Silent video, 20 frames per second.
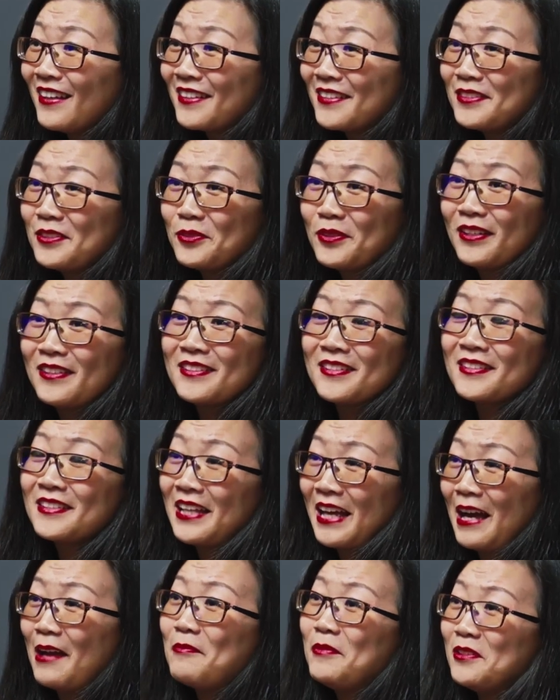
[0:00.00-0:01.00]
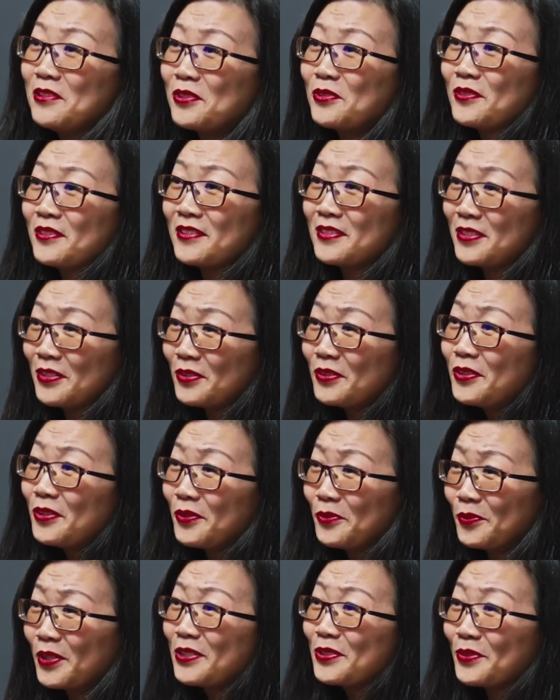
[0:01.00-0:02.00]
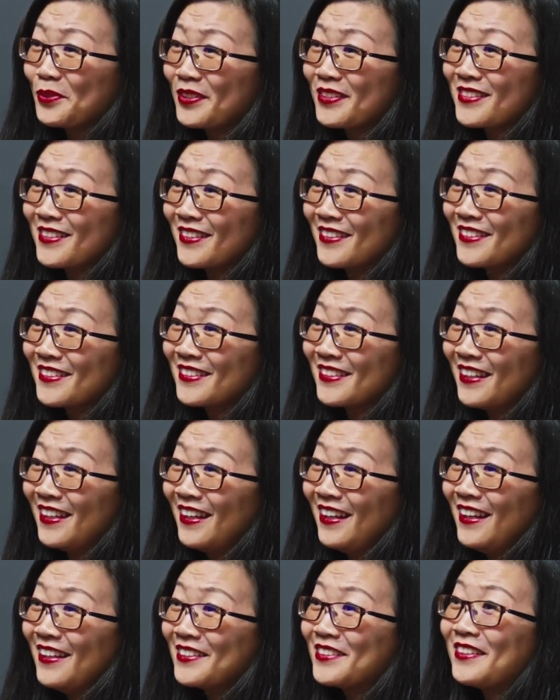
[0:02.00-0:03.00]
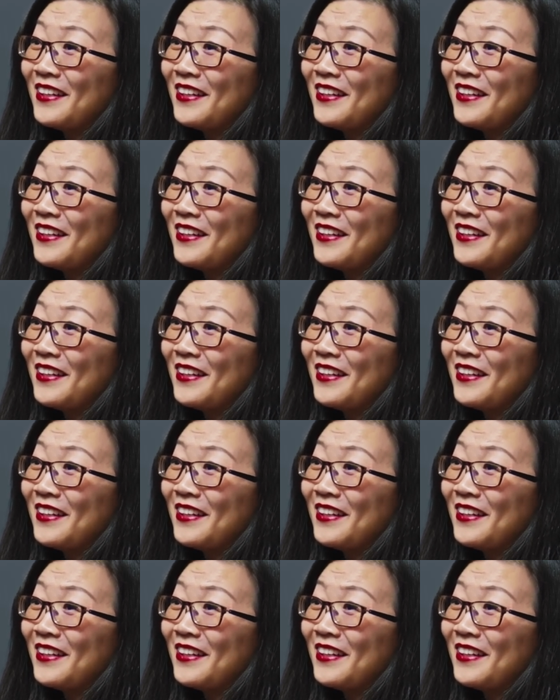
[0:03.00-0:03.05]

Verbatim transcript: because you can just tap into the studio resources. So